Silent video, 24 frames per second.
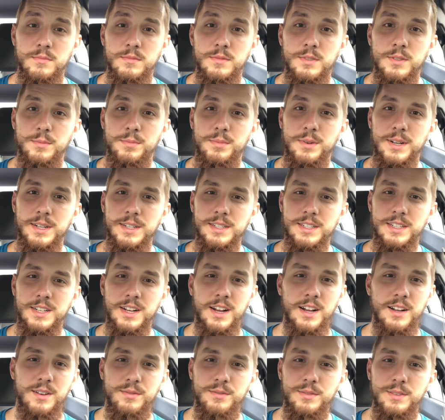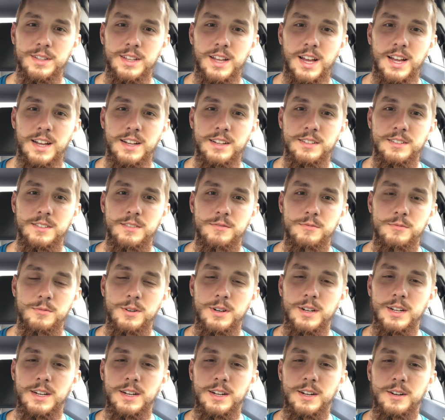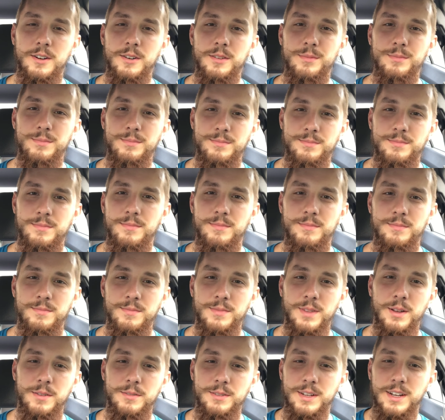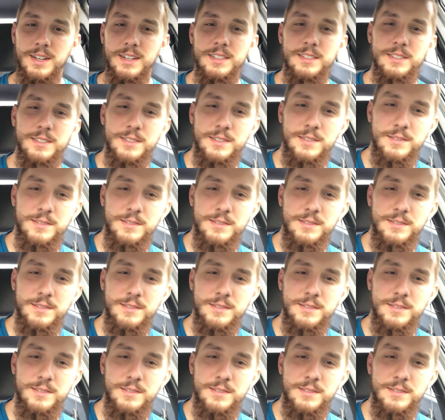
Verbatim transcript: So praise God for that. What a hope. Love you guys.